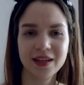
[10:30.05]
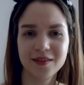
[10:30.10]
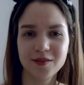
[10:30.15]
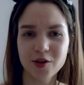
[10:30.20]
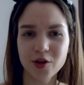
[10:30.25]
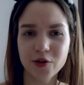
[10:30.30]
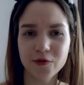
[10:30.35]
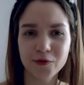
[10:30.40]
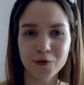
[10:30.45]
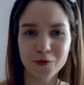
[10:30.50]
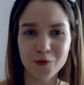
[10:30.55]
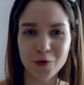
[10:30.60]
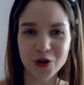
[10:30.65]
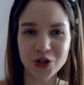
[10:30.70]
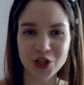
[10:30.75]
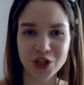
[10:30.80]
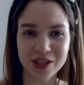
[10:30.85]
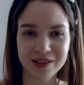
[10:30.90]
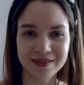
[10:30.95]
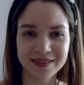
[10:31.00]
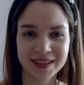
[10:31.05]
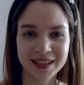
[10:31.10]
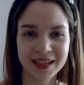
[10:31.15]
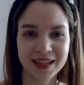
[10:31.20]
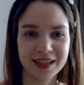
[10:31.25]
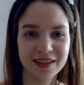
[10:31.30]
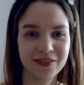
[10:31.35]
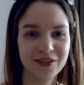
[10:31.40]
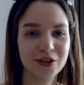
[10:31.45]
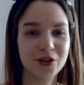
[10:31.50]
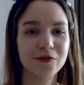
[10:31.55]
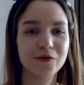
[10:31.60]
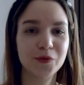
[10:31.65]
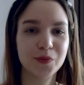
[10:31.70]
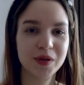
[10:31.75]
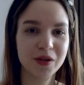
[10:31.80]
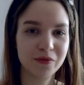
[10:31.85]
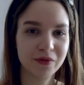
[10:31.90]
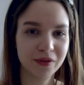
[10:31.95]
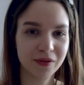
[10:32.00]
Thank you for watching. Thank you for
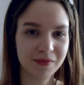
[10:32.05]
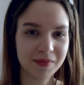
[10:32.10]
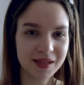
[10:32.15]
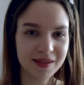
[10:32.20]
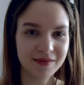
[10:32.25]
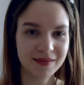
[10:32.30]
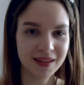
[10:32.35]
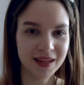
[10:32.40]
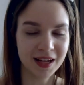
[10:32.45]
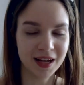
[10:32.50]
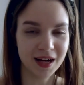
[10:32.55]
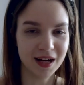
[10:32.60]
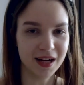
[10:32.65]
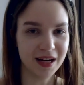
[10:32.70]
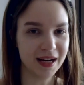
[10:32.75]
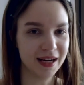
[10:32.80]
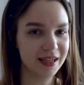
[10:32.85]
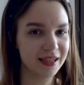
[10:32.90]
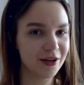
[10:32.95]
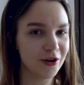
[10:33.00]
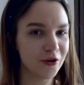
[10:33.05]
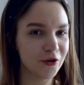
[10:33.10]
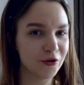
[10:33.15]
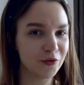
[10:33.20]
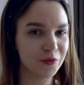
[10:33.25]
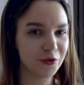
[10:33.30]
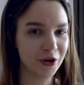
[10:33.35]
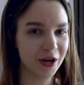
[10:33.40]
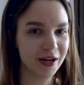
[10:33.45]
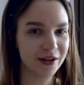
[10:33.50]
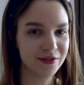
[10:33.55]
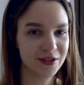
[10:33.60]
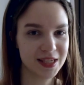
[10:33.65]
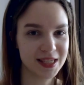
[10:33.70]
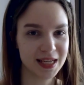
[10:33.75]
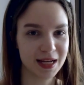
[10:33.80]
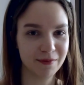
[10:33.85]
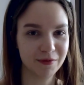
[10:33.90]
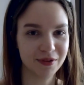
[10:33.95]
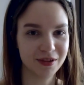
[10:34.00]
being with me. I hope you have
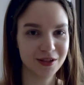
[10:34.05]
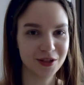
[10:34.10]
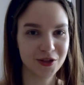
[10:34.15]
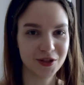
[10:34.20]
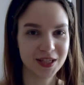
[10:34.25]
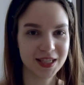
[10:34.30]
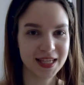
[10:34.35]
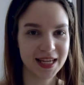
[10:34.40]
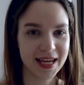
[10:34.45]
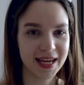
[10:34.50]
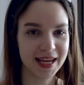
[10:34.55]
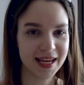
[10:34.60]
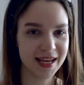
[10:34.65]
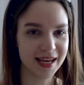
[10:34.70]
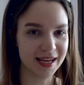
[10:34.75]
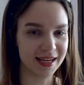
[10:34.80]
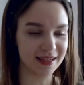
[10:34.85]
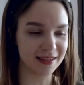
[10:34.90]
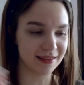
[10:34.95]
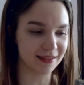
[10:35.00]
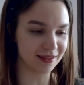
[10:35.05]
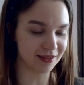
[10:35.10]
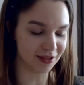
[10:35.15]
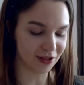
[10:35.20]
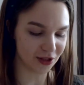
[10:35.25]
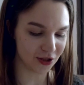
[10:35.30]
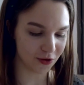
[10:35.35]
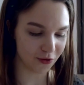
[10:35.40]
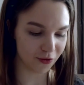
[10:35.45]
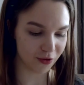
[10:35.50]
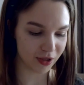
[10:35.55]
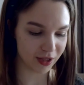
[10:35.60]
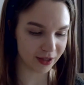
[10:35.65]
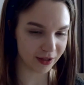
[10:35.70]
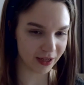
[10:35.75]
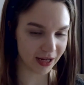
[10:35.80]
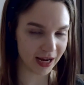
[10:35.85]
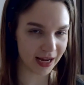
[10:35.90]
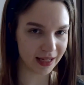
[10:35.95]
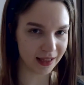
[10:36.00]
something to say and you
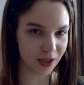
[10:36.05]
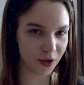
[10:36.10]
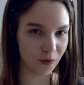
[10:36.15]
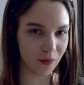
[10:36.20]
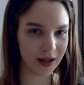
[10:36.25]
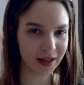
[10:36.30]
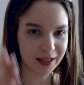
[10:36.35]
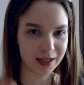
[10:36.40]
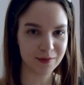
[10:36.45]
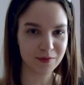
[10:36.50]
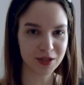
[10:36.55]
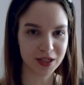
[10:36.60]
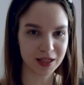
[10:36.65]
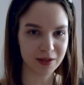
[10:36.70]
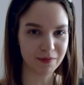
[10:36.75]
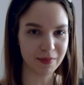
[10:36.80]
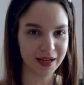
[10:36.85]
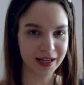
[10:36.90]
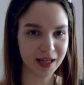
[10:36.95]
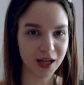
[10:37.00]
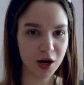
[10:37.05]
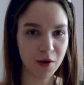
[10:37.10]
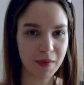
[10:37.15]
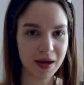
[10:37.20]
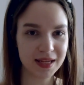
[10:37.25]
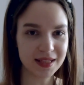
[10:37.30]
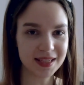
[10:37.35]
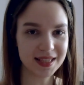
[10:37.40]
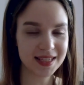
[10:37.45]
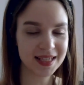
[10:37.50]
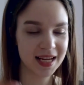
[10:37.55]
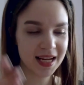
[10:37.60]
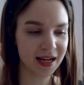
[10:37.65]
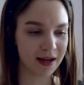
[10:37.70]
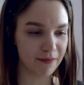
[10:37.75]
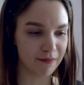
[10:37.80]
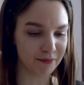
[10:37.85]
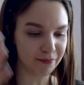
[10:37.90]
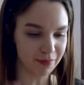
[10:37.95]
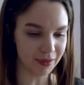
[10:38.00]
are highly welcomed in my comments
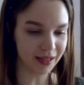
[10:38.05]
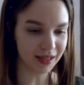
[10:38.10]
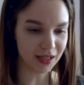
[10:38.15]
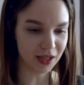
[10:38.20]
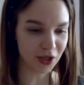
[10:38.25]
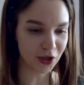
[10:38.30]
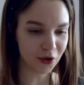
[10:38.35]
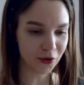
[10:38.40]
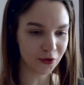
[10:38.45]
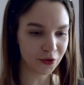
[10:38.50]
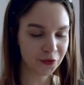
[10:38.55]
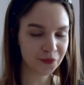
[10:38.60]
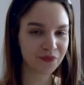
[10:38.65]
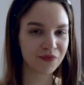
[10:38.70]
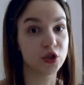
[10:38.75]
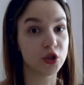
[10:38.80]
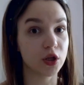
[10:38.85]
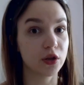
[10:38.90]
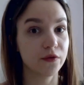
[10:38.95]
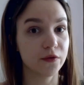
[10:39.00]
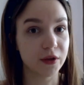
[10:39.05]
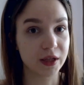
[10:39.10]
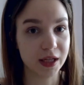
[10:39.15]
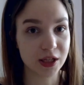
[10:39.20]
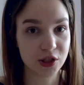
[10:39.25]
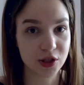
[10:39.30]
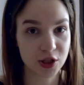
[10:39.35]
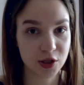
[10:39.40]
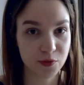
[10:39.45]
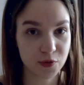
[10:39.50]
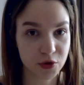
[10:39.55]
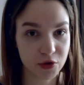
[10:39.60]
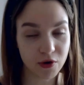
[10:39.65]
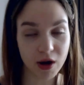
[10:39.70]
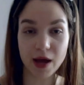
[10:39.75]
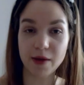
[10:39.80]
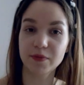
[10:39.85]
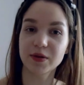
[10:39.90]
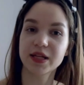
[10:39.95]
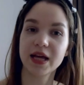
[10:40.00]
below. And don't forget to
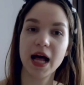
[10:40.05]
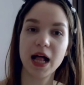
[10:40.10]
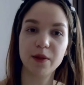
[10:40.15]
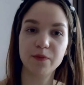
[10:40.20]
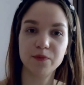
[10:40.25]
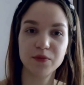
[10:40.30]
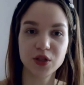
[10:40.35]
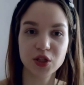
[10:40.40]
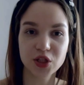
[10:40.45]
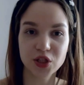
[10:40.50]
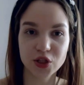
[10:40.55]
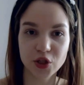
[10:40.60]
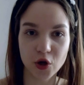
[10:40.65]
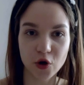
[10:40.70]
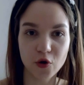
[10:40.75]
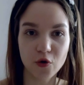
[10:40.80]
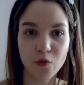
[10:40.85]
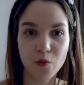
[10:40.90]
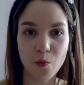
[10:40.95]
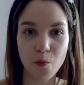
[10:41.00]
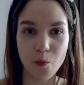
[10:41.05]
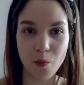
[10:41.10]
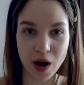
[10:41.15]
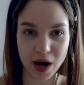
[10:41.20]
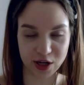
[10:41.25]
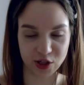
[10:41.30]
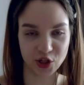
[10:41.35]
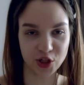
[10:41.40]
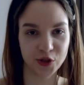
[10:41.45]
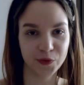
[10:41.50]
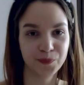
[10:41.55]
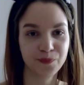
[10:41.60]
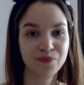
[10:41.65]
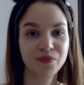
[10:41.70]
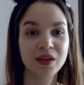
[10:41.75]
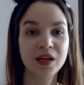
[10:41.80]
subscribe, it helped me so much.